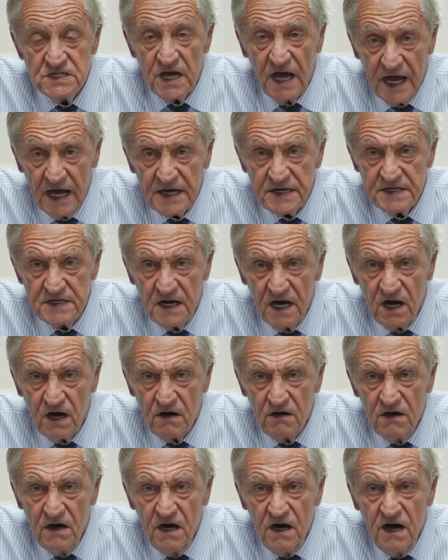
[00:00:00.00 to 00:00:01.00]
to act
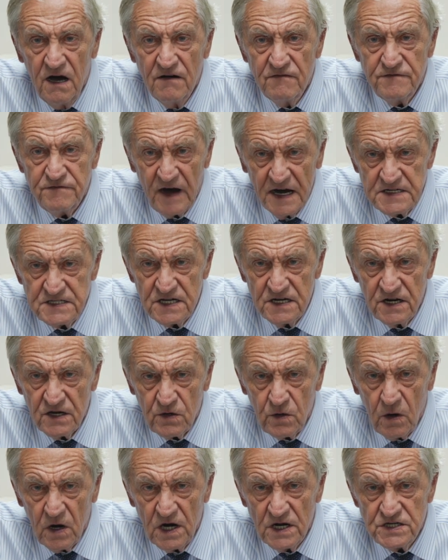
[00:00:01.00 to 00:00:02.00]
now, fight
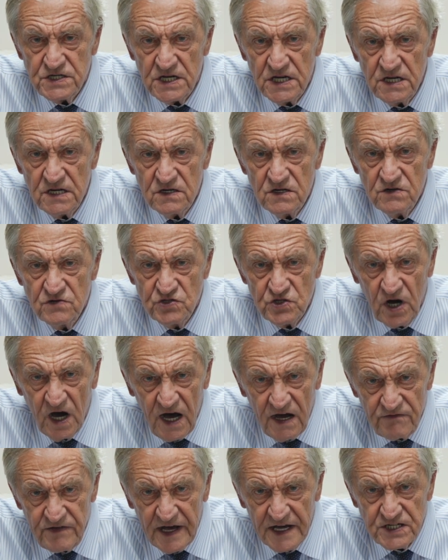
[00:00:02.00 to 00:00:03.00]
inequality,
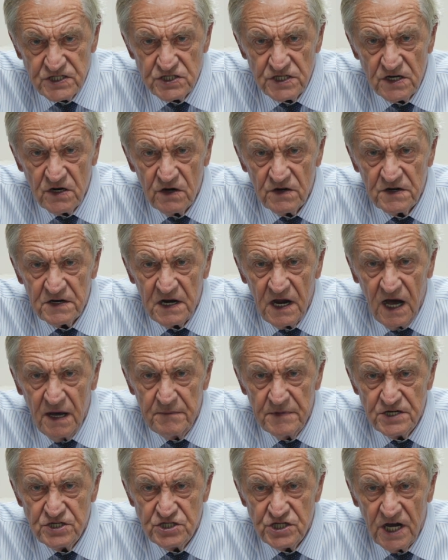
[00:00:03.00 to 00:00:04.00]
drive action on
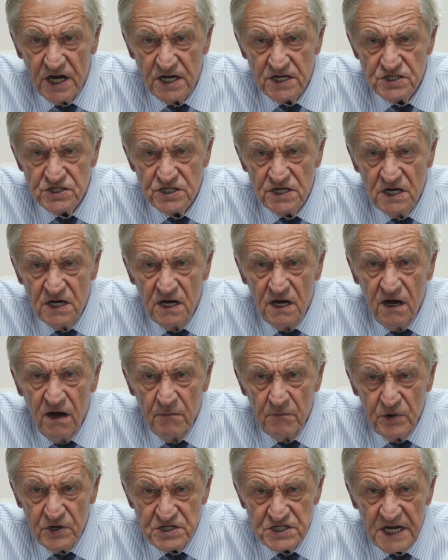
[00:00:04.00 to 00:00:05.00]
climate change,
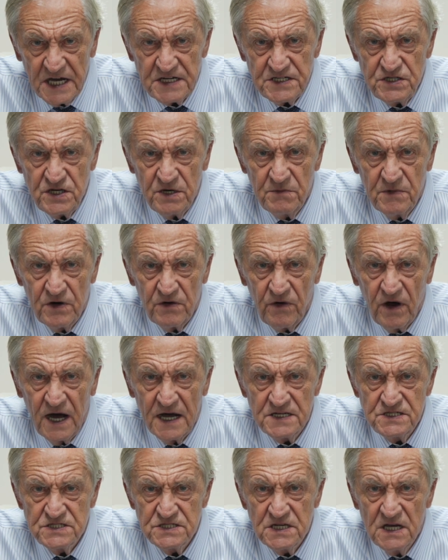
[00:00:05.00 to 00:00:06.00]
protect human
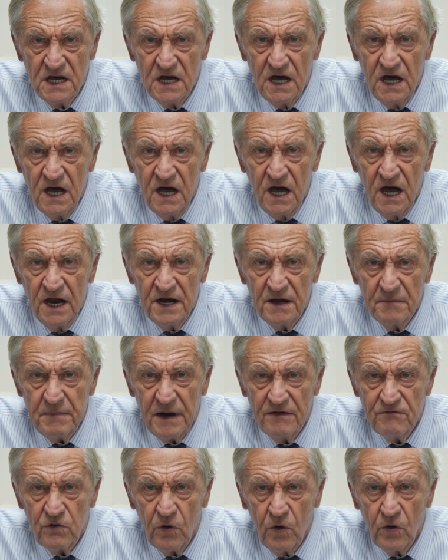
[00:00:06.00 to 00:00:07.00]
rights, and
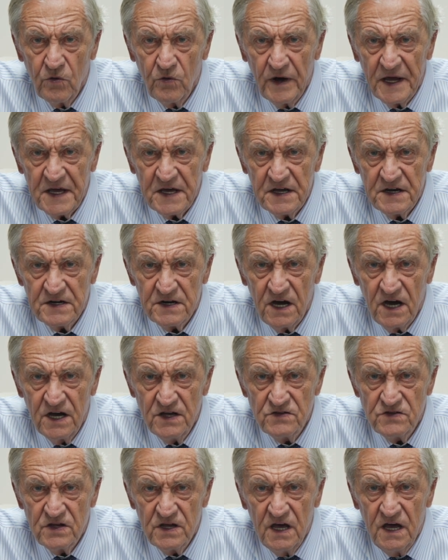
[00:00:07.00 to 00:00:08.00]
above all
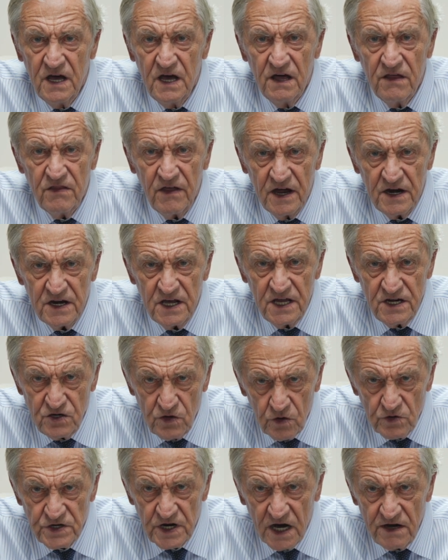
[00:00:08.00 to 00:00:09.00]
recognize that in
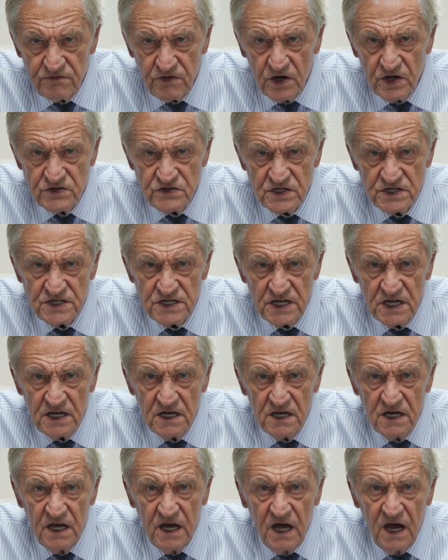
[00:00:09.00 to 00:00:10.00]
your diversity
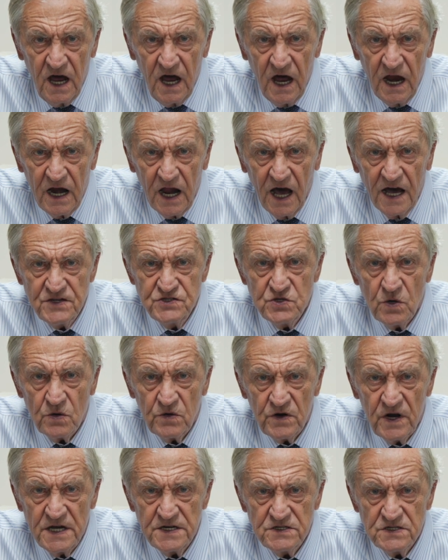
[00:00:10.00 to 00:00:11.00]
lies your
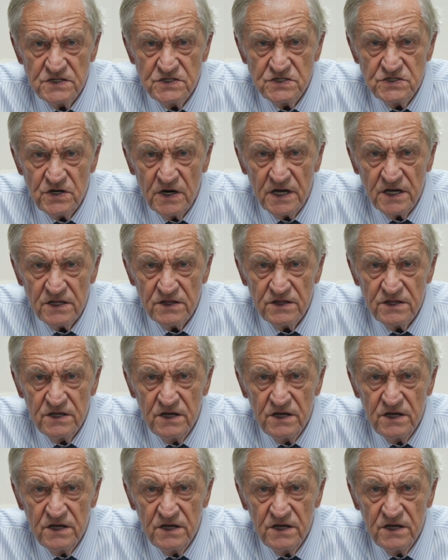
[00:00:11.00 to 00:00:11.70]
greatest strength.